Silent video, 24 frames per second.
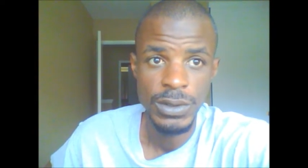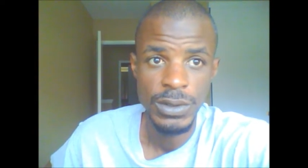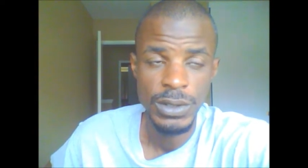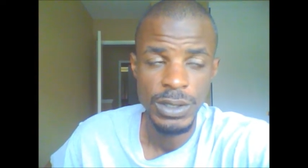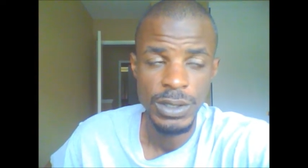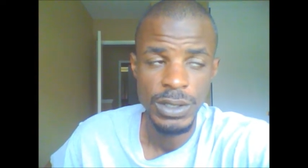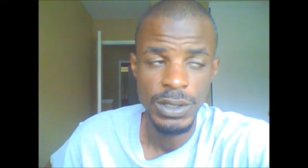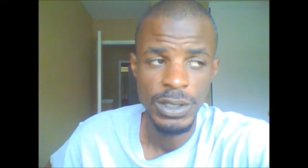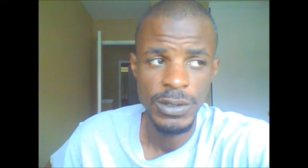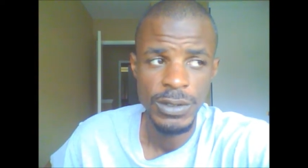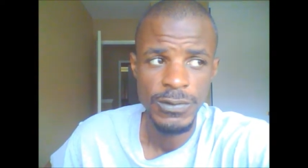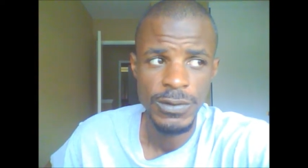to
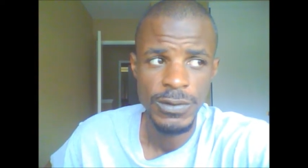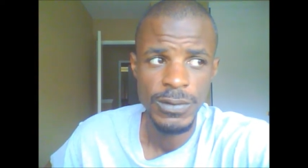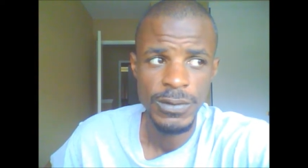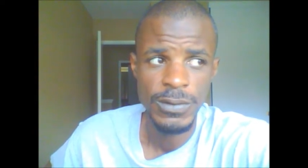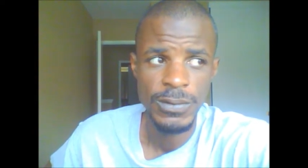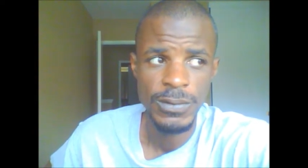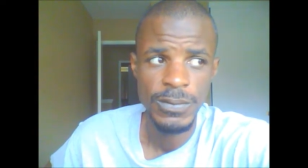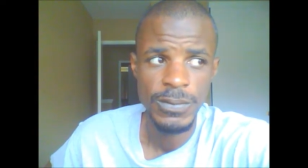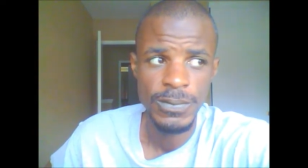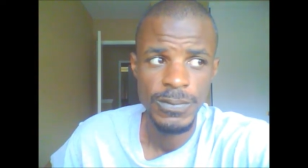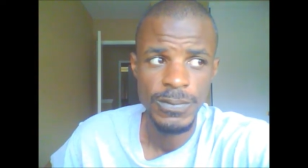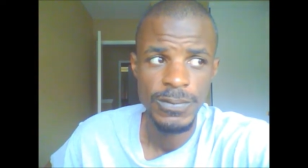
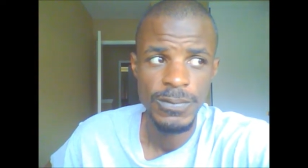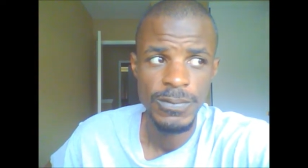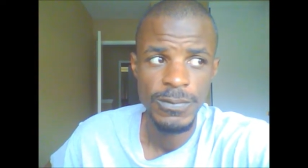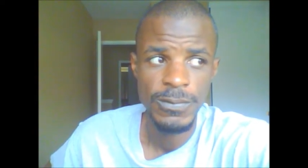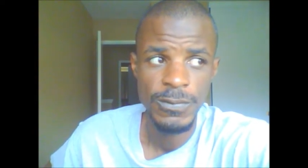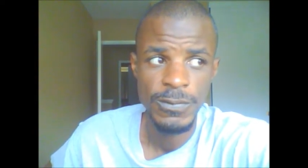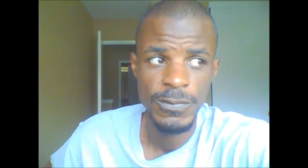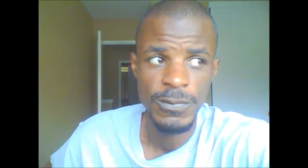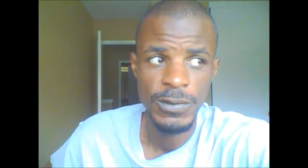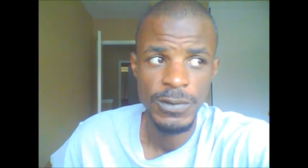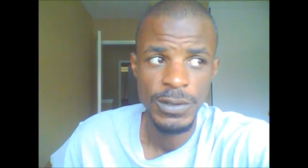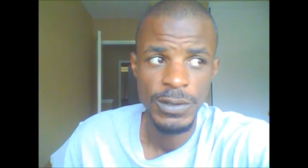even
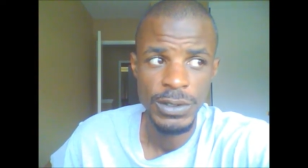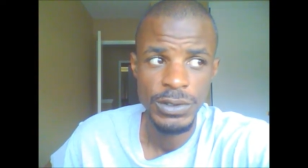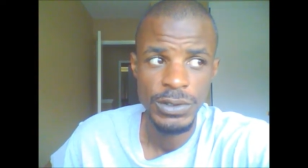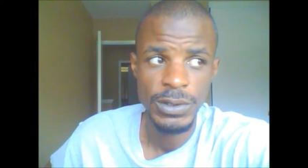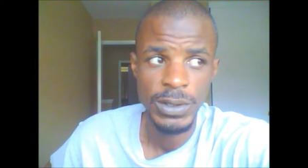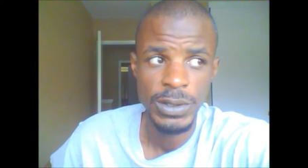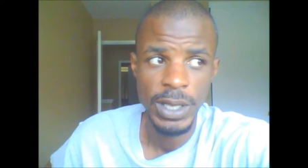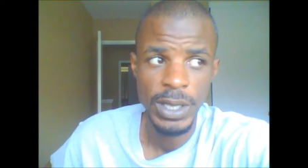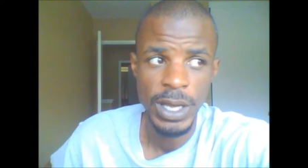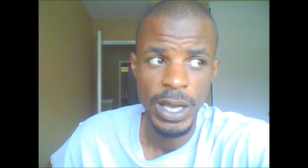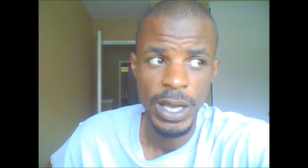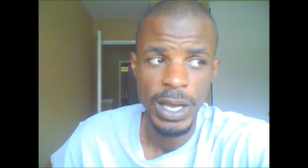
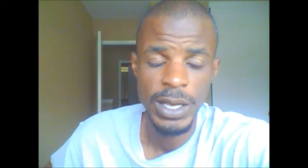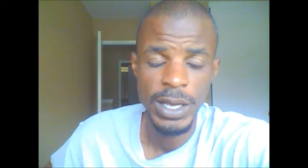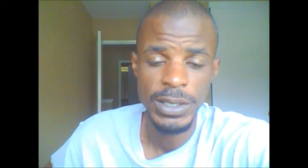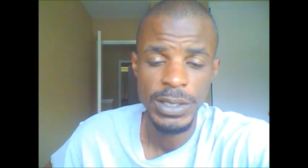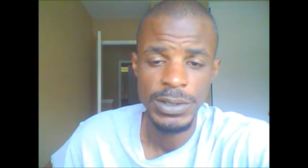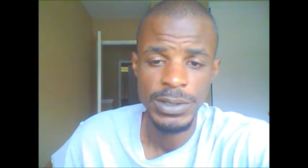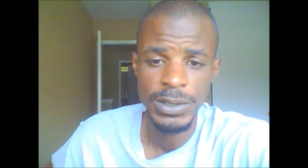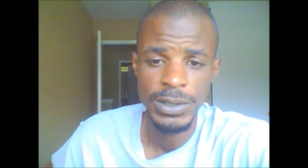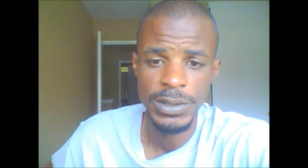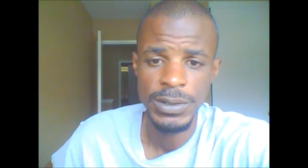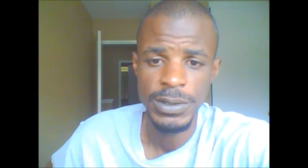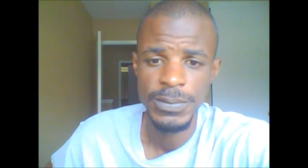
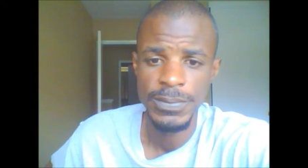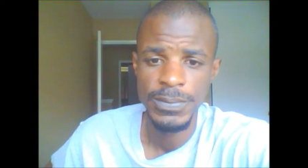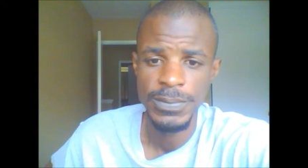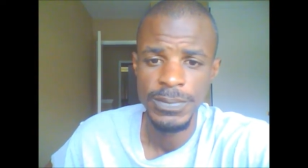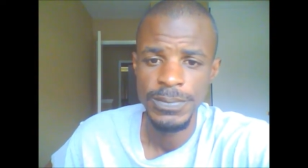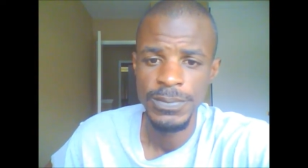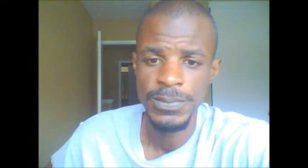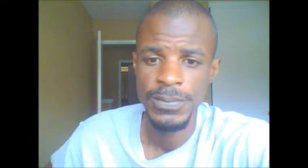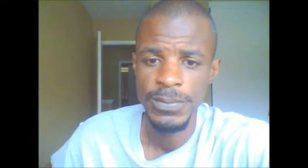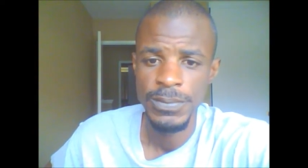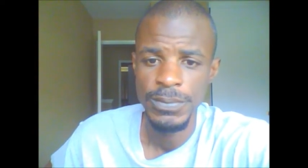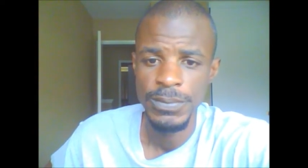visualize and
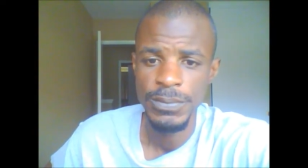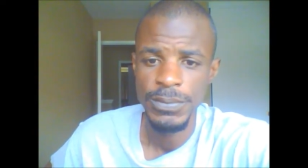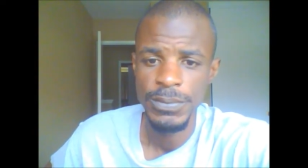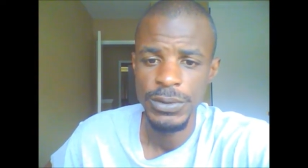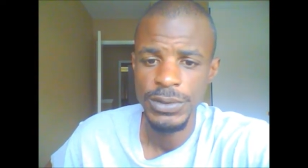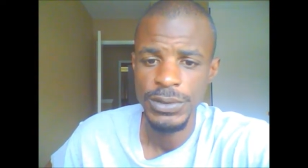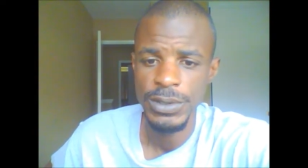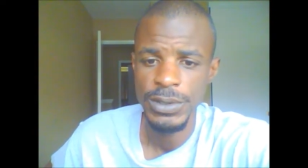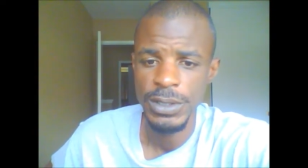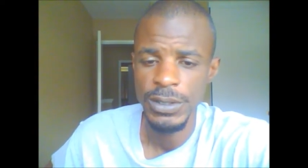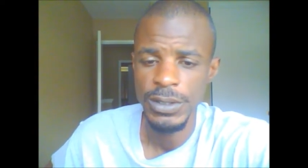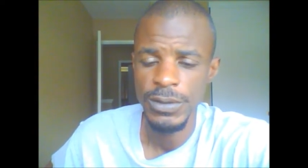
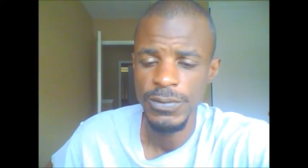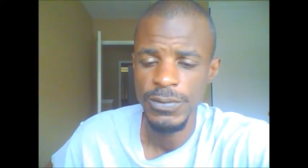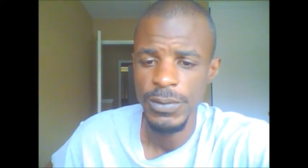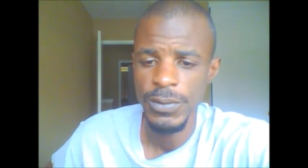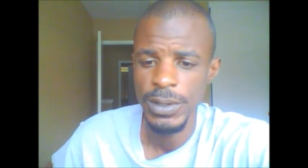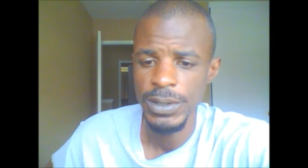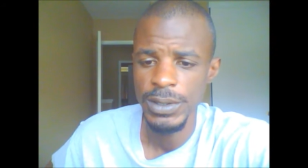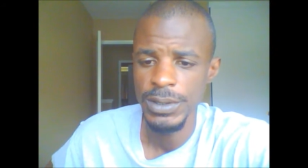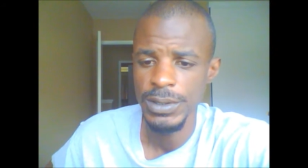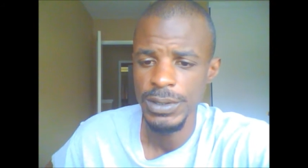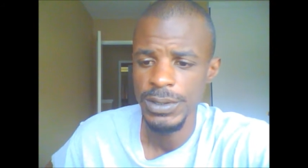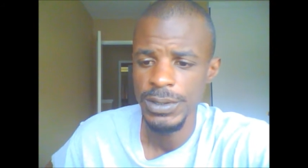perceive
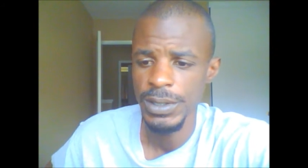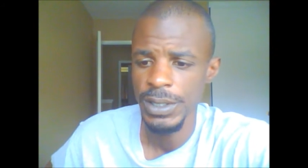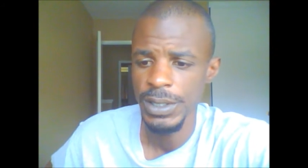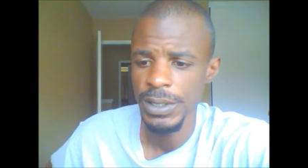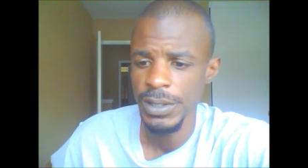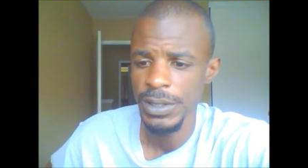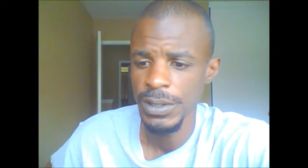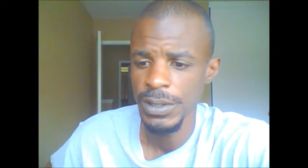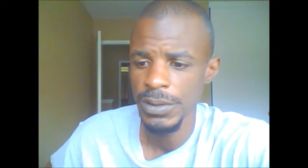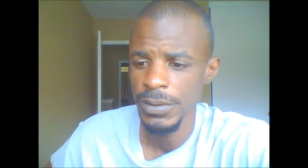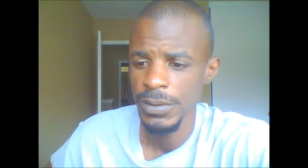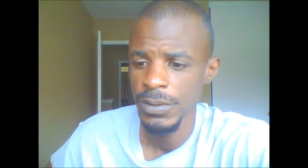what he's
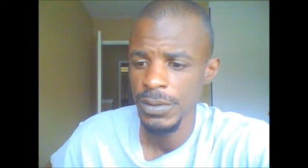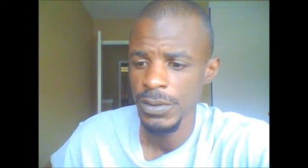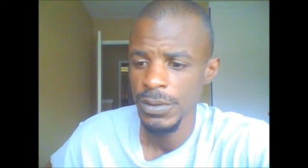saying